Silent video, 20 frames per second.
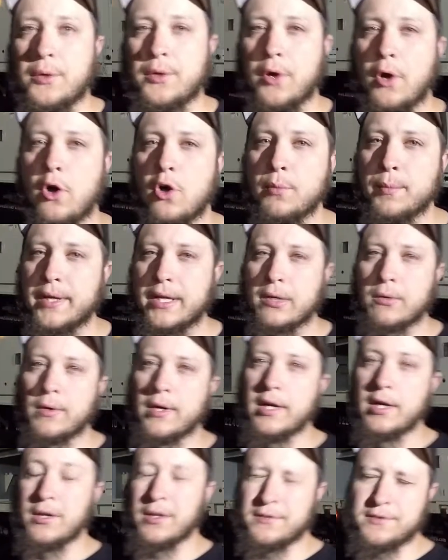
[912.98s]
Coleman
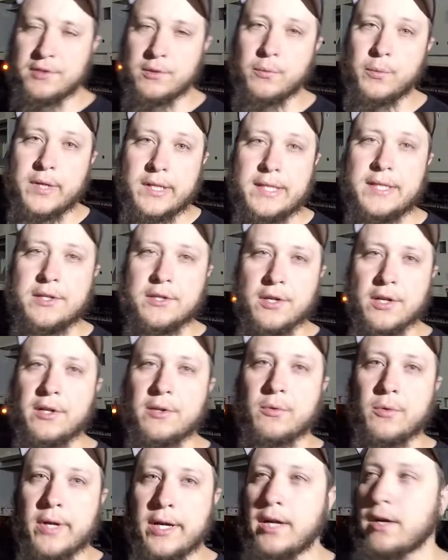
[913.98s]
grill. It's a really good
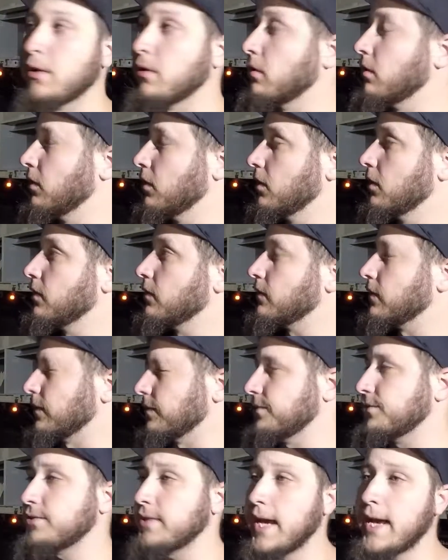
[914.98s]
grill to
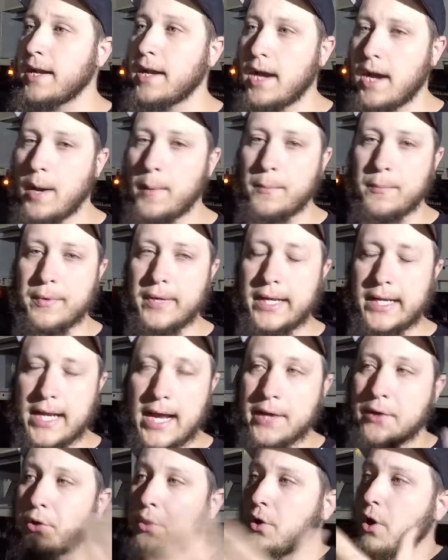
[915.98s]
set up, and
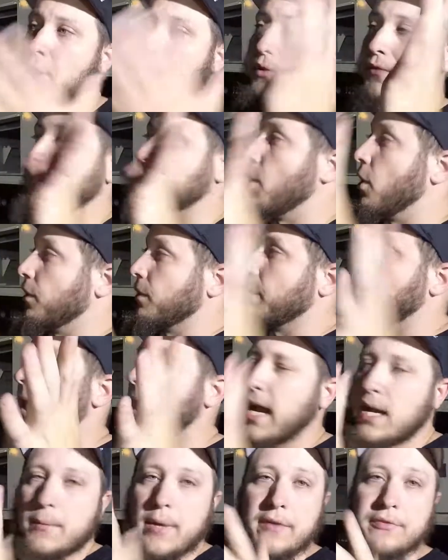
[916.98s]
I cook on the
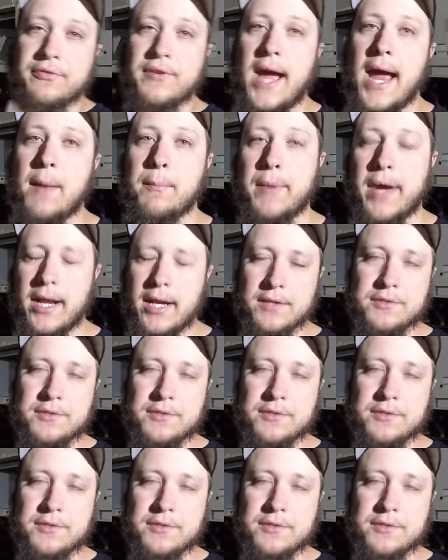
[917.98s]
back of my flatbed.